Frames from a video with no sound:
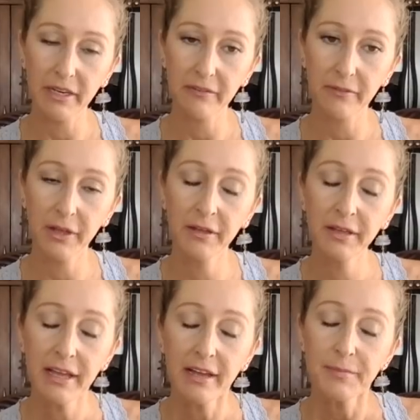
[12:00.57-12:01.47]

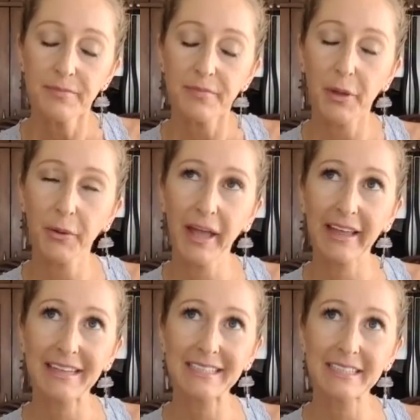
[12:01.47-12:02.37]

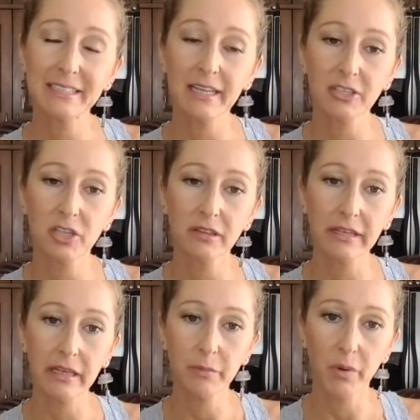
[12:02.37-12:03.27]
this is such a
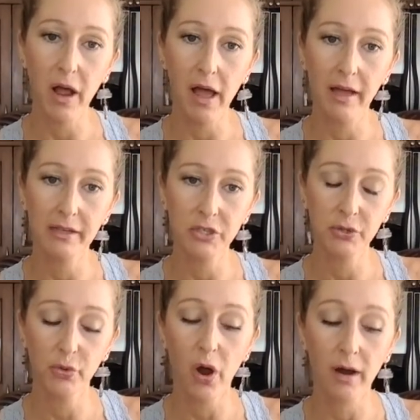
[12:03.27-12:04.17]
Libra
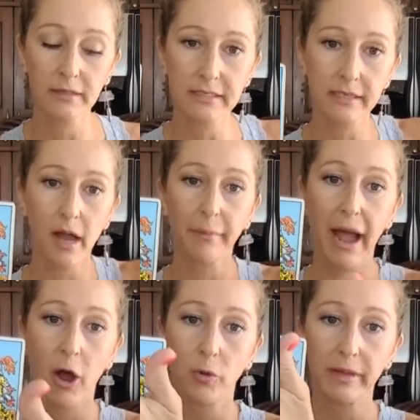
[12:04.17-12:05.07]
2 cards to come
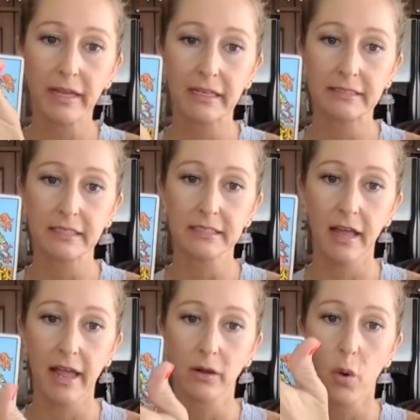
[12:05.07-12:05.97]
out because it's
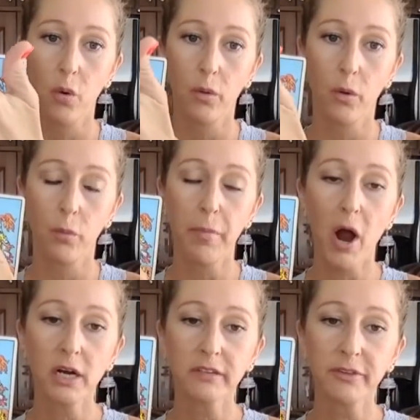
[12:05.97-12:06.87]
like,
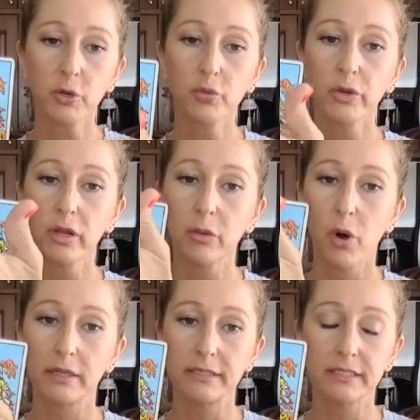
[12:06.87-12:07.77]
part of you really
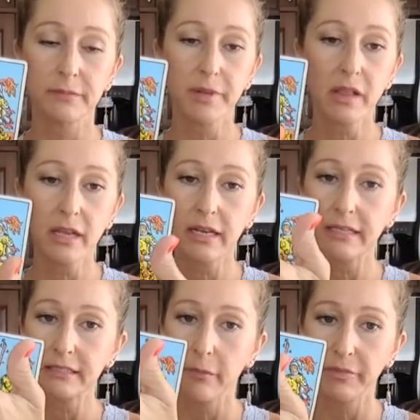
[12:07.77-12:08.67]
wants stability,
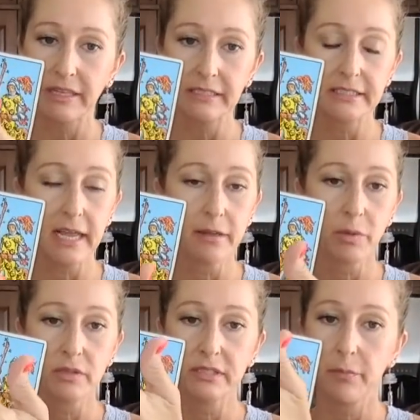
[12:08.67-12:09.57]
something
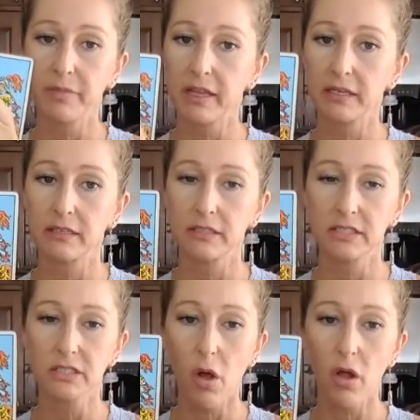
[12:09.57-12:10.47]
stable, something
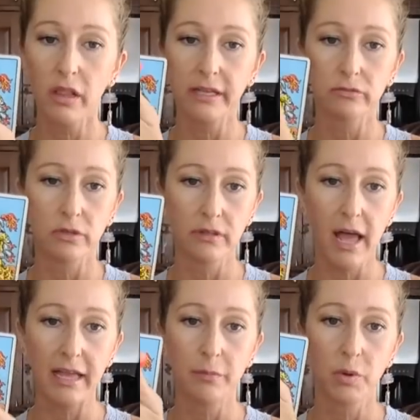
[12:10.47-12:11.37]
solid,
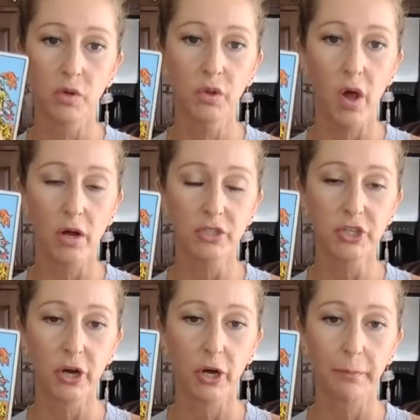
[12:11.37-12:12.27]
reliable,
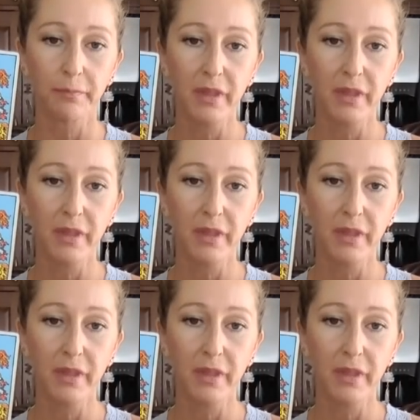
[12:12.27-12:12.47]
long-term.